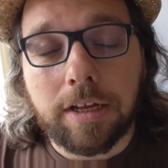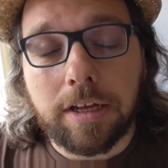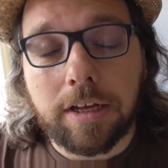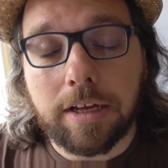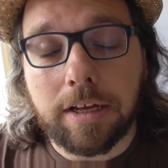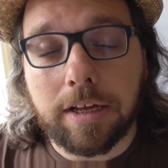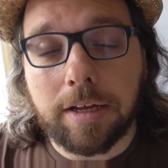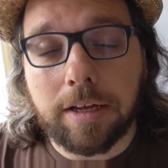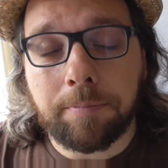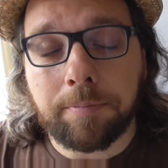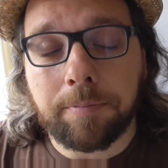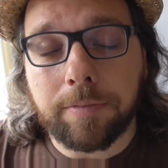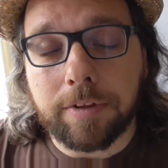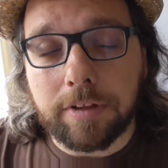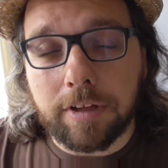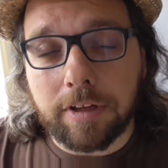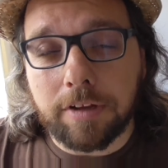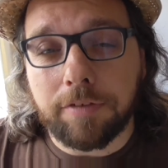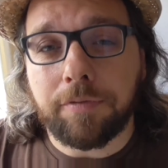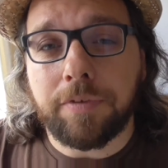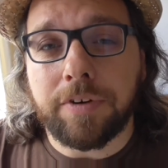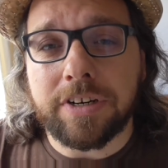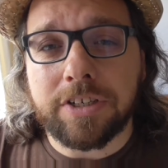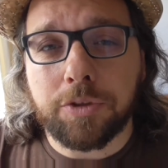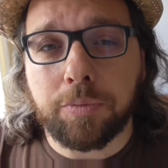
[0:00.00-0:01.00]

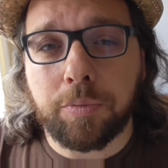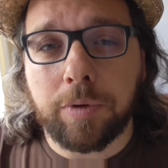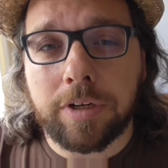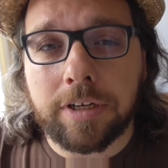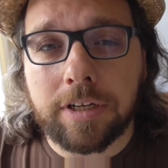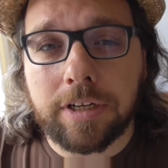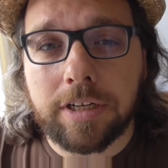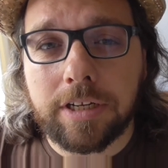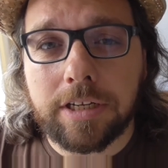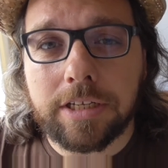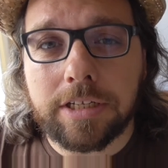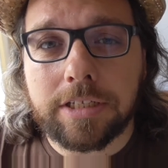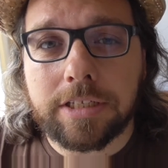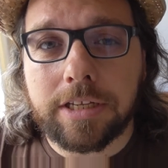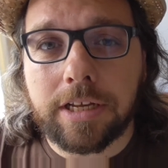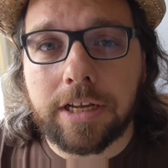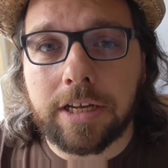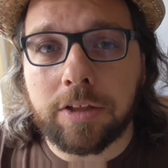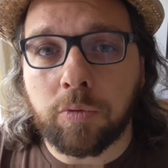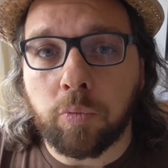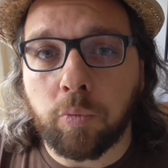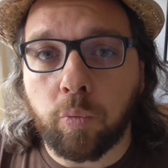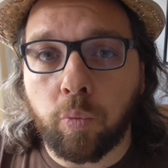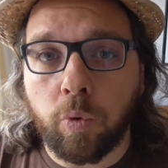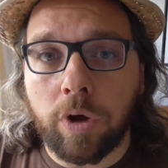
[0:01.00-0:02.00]
The first one is
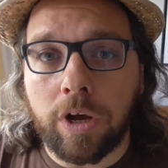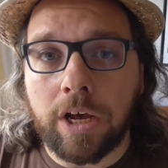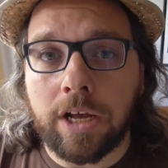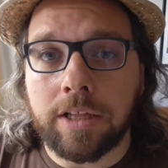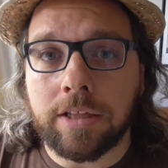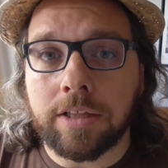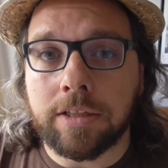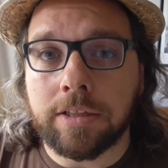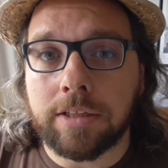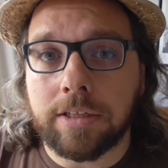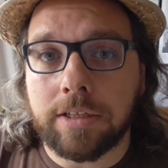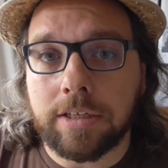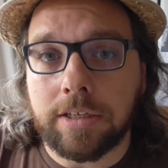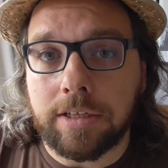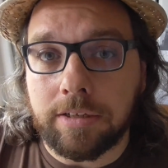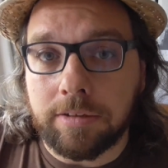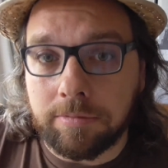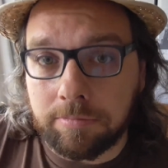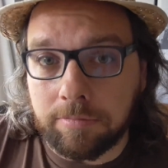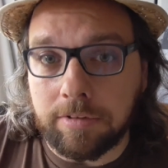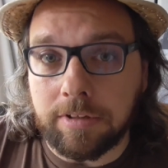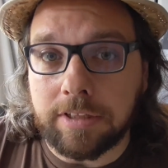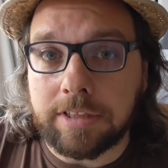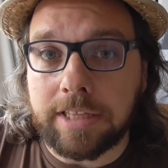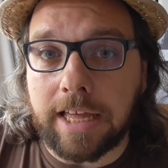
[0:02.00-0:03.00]
that when the
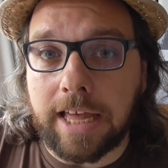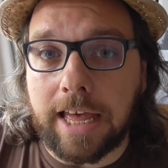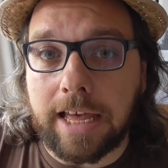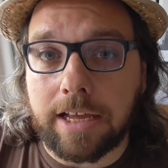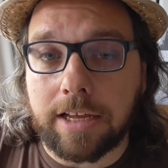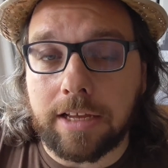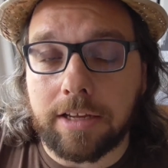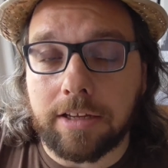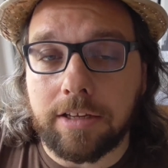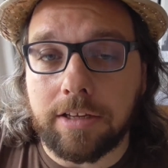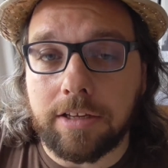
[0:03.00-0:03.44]
deck